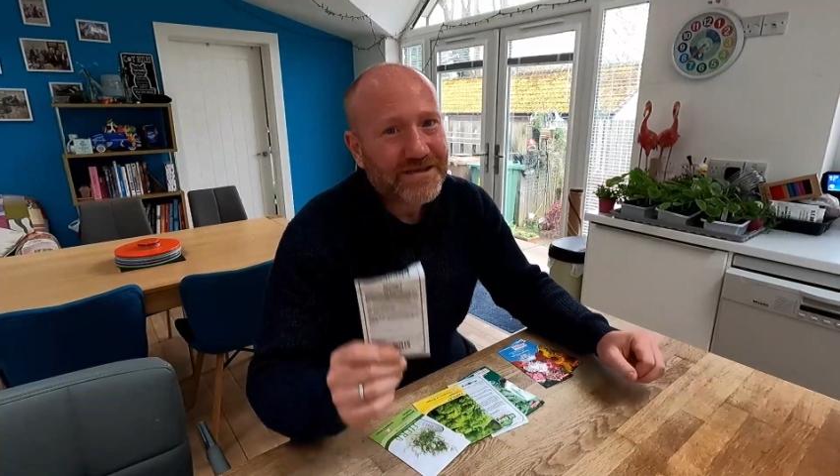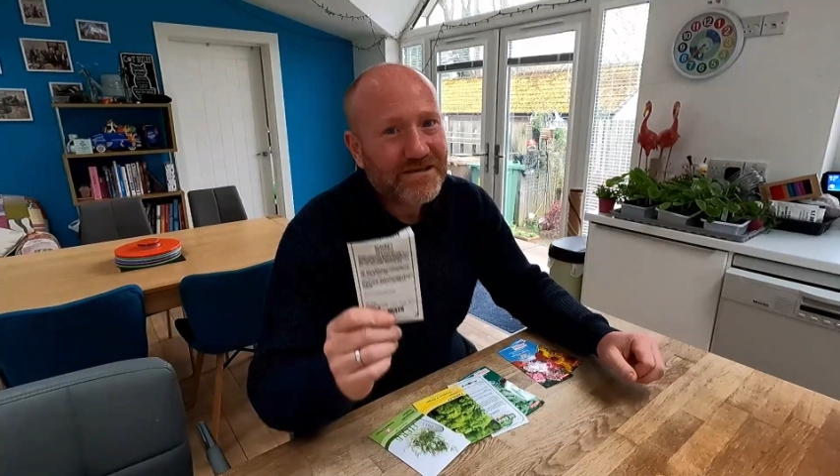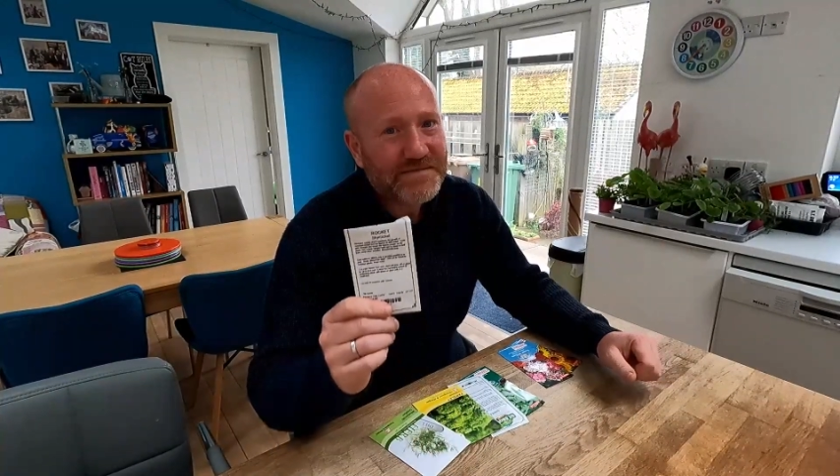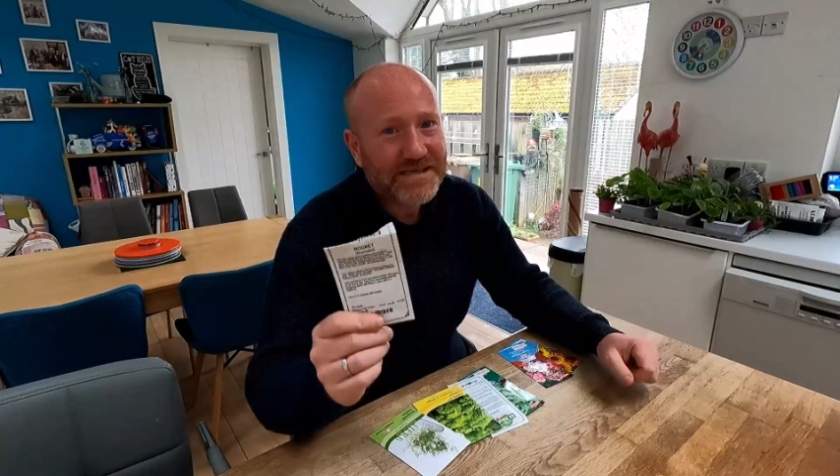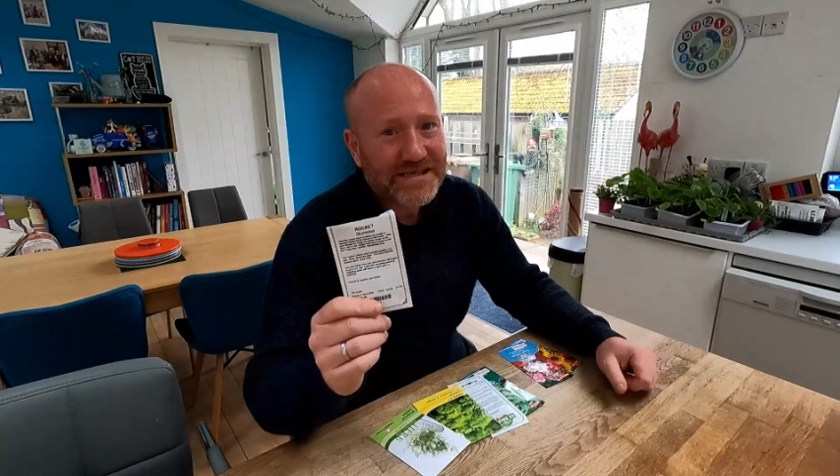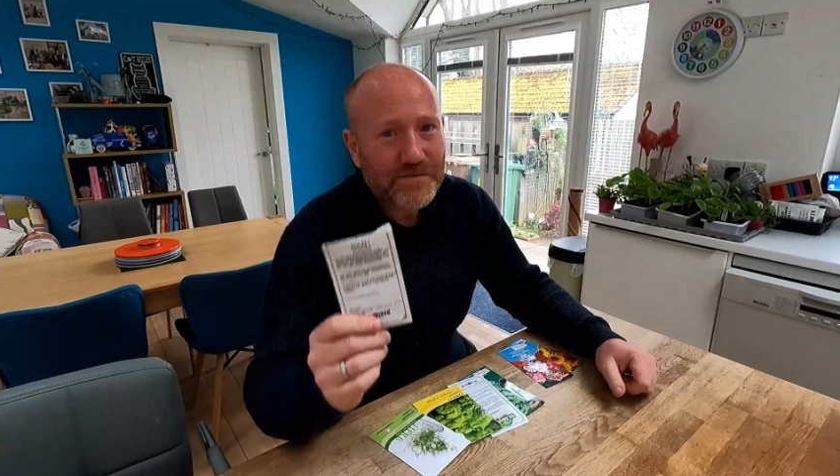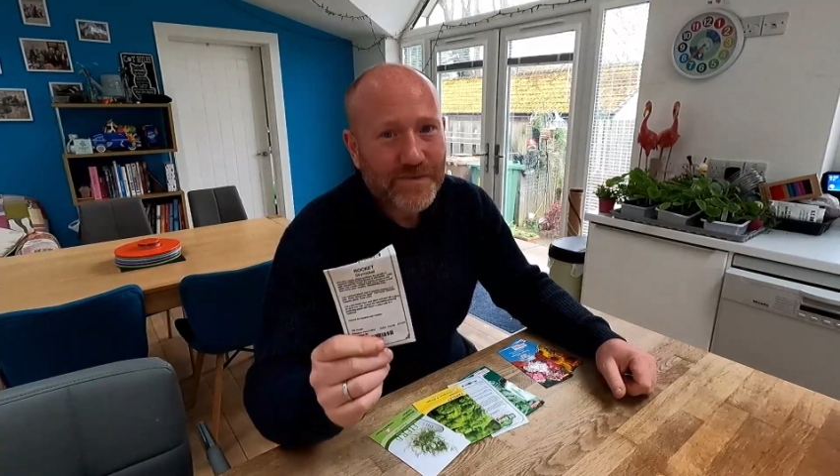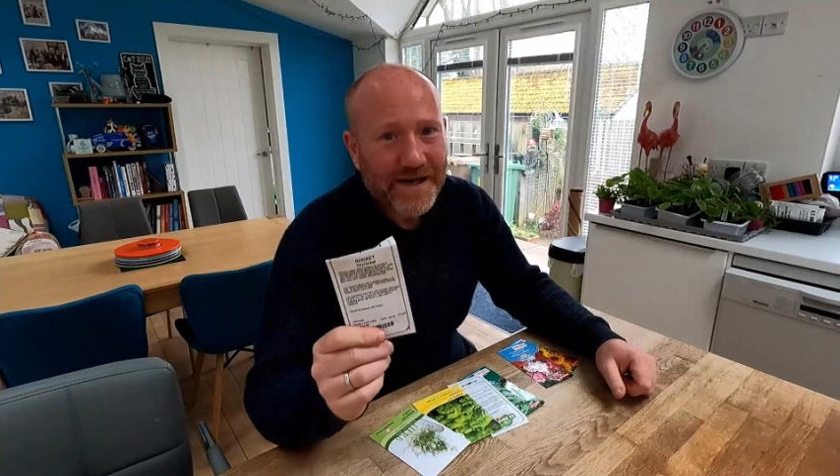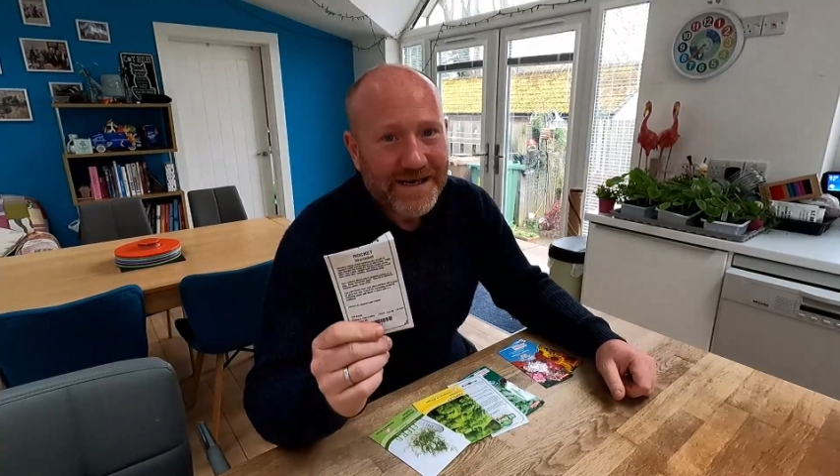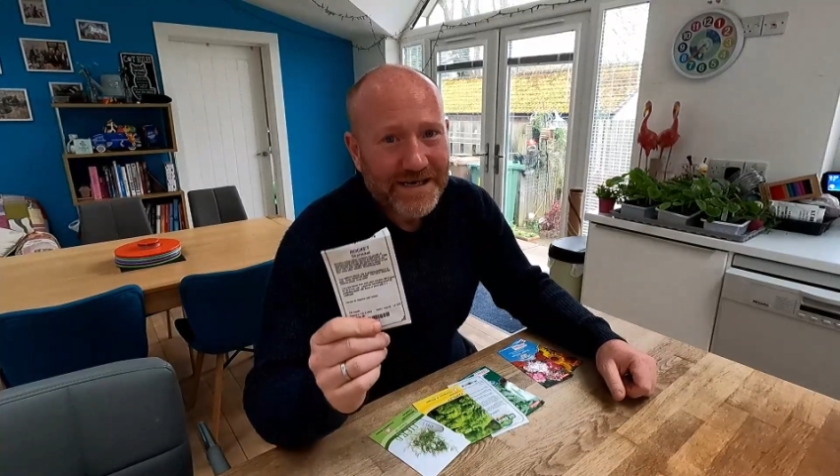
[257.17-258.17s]
coming to
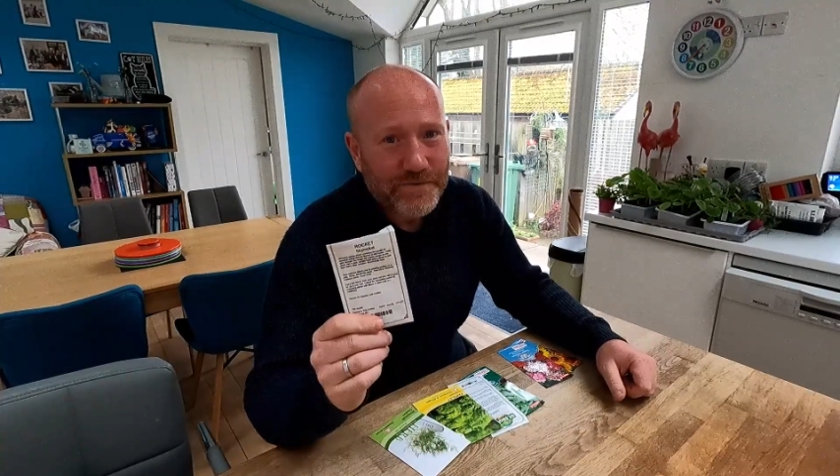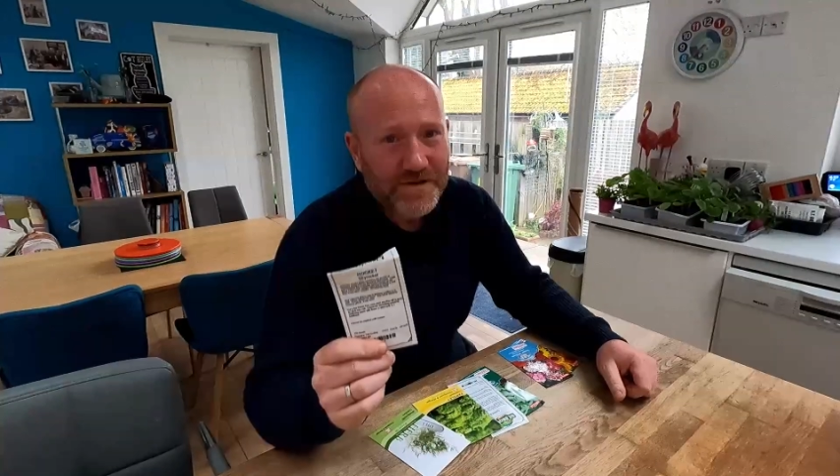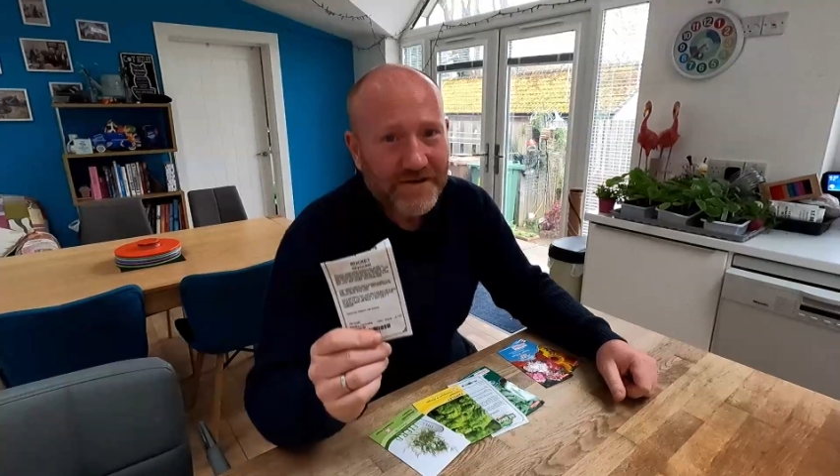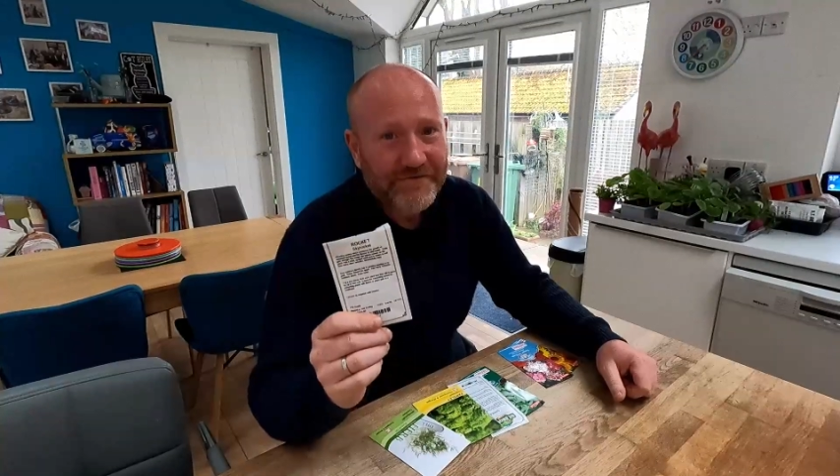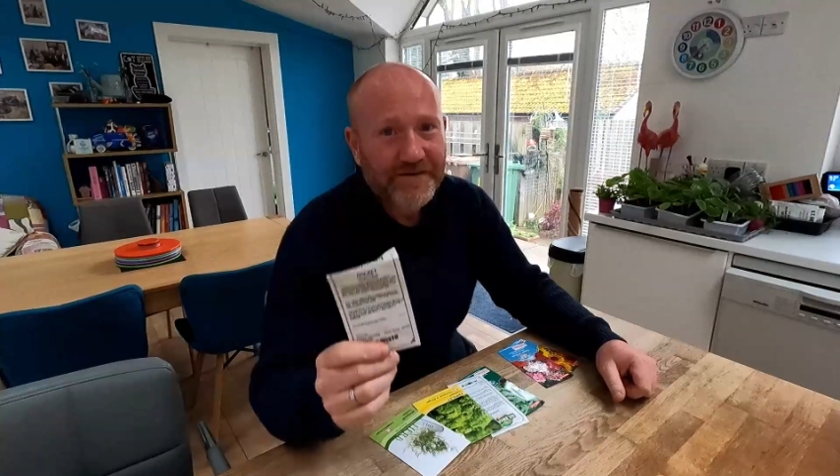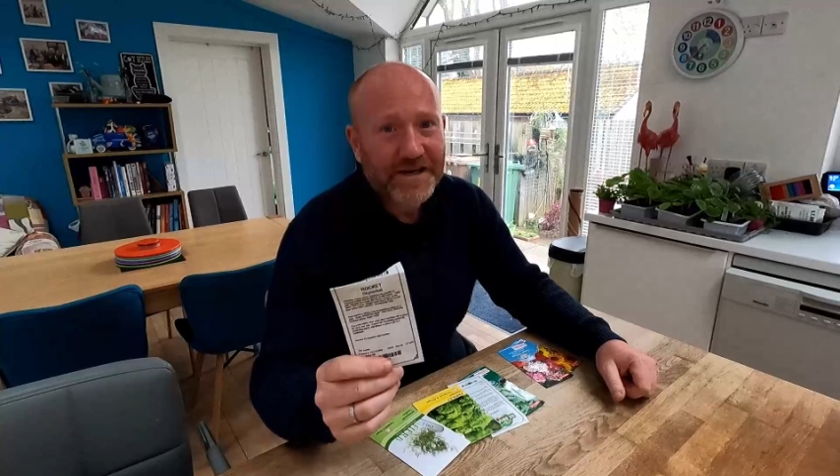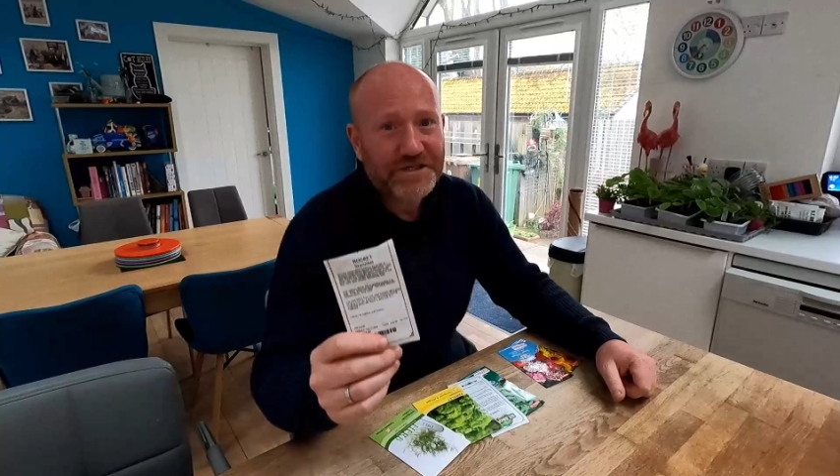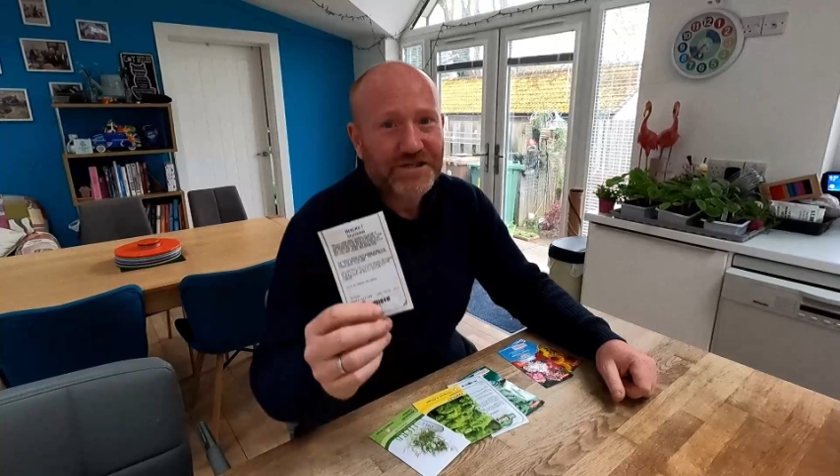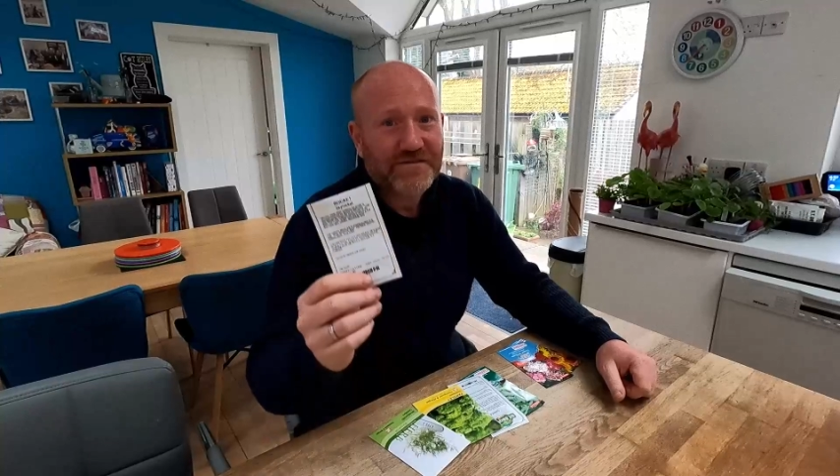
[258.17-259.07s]
when you want to finish